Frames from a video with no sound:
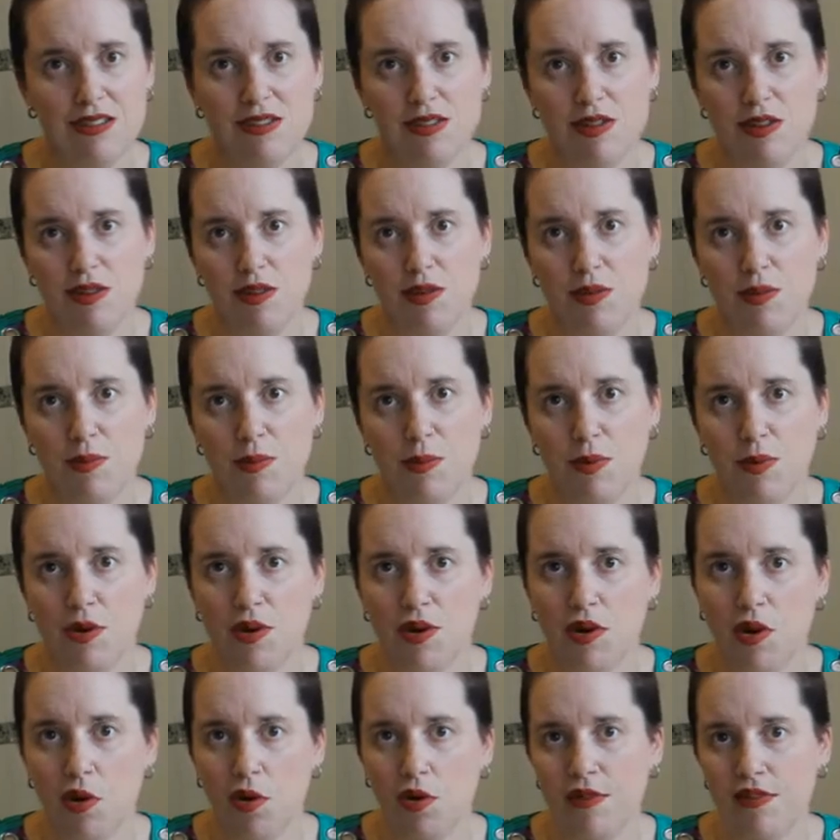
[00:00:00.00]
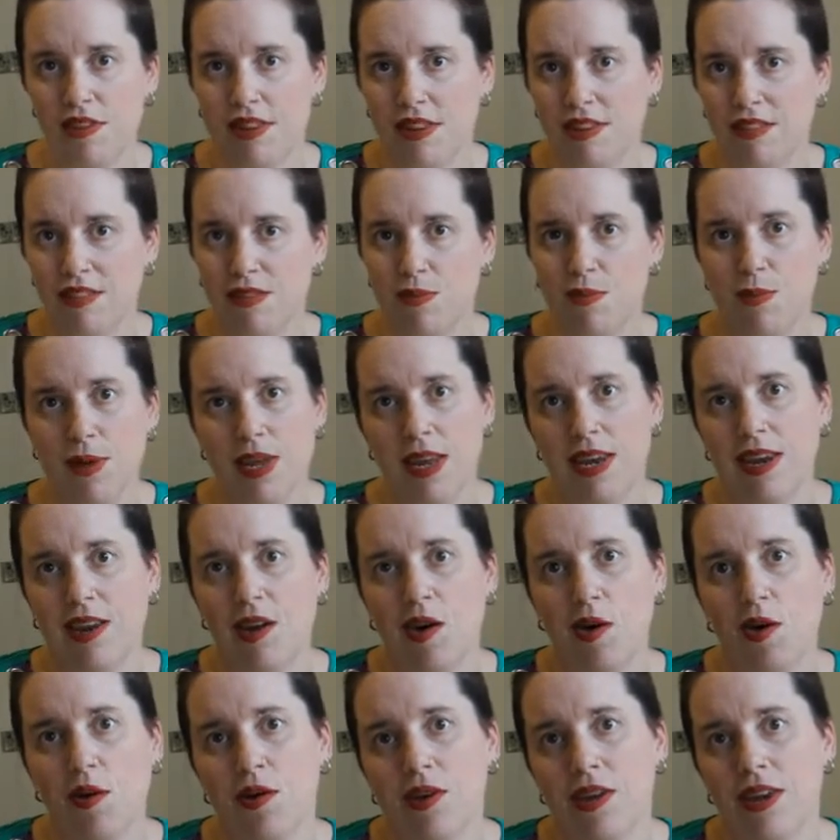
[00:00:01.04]
to put an Aussie spin
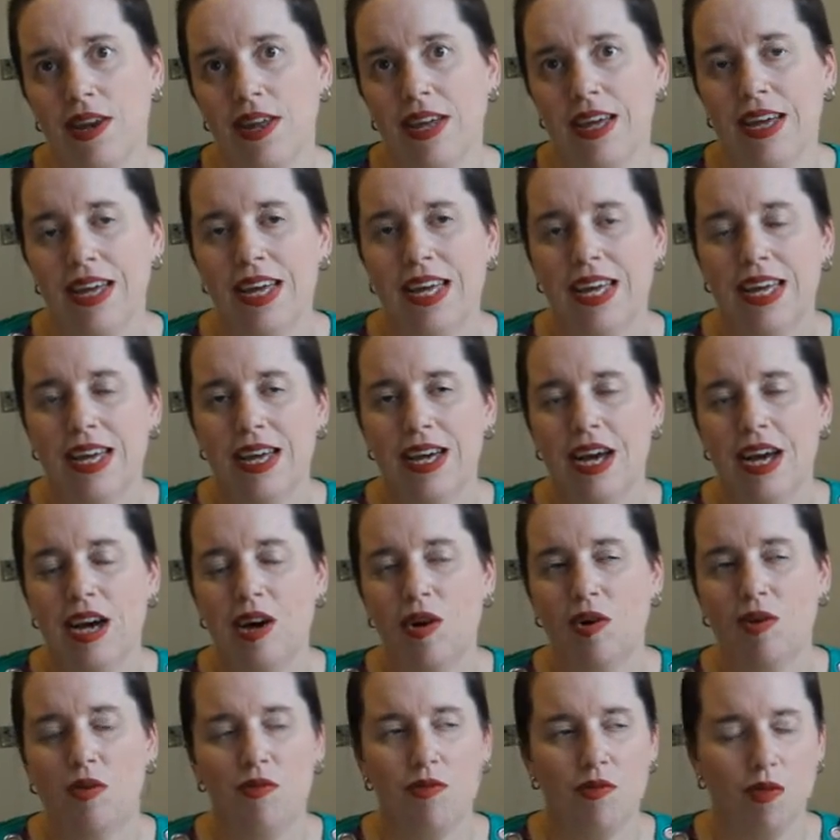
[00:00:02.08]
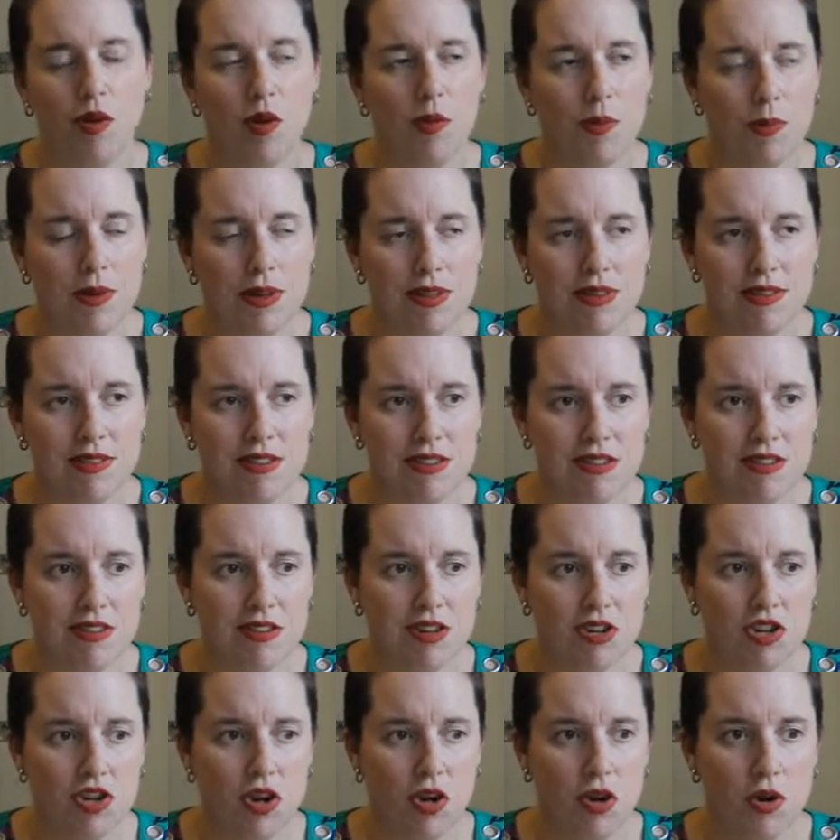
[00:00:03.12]
on Vlogmas, just to
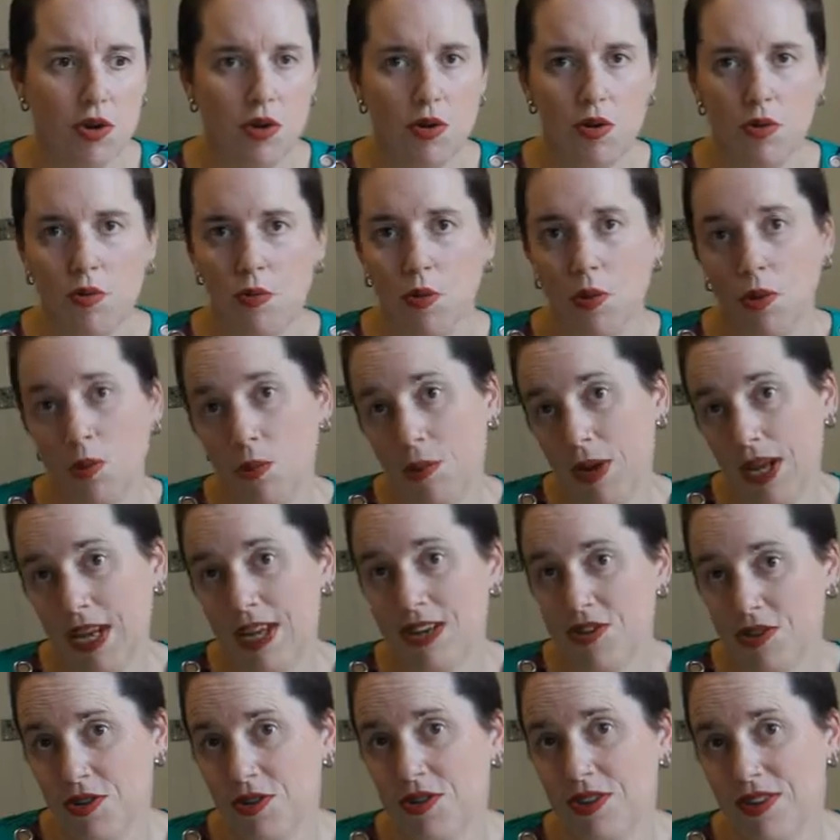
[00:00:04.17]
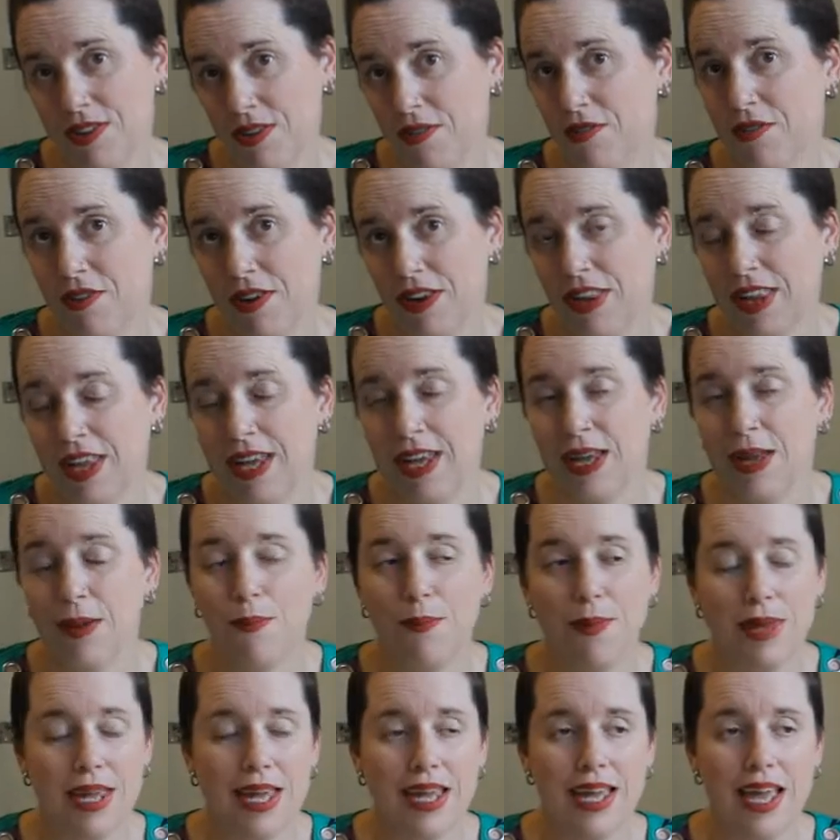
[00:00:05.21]
show what we do differently,
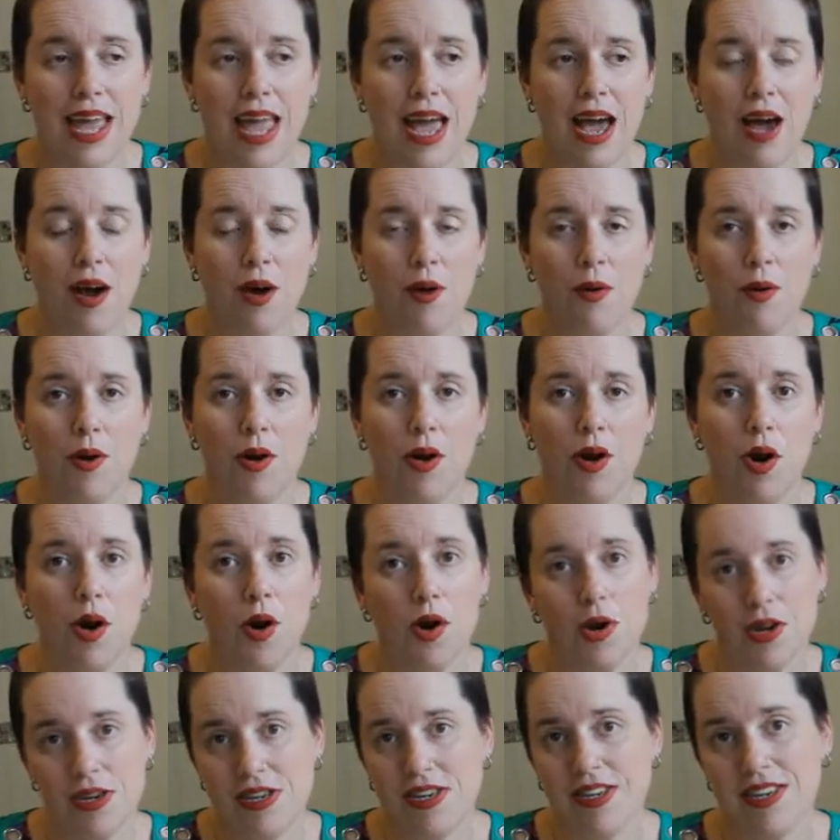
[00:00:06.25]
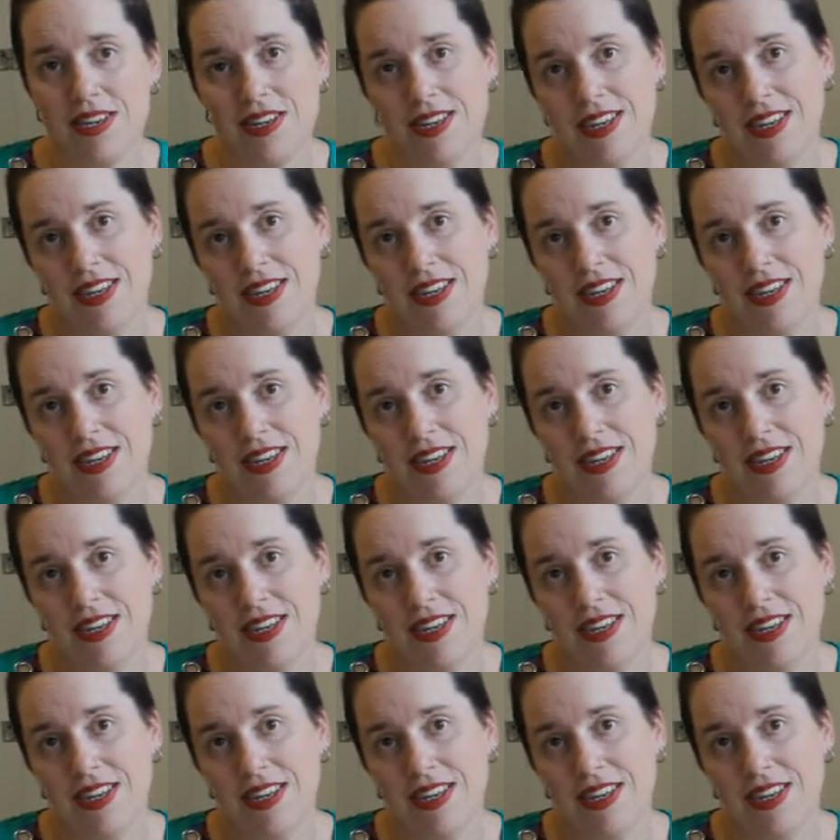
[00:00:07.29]
being our hot,